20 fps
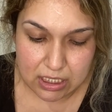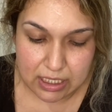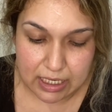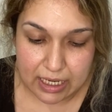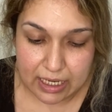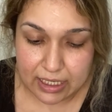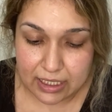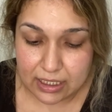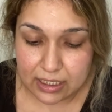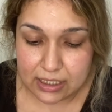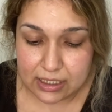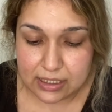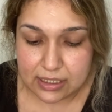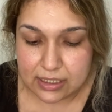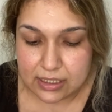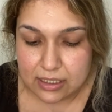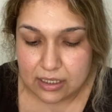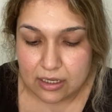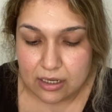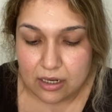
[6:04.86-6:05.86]

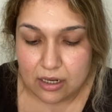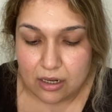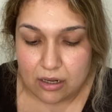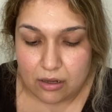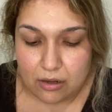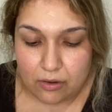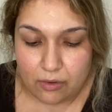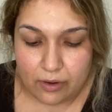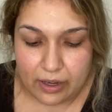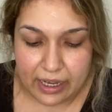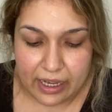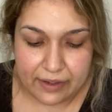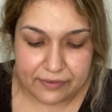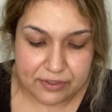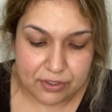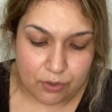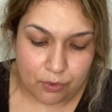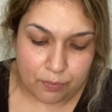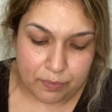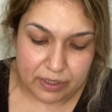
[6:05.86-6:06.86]
necklace? Oh, I have
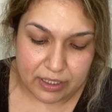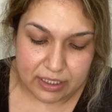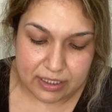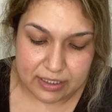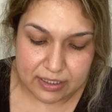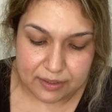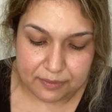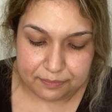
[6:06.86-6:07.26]
to open this.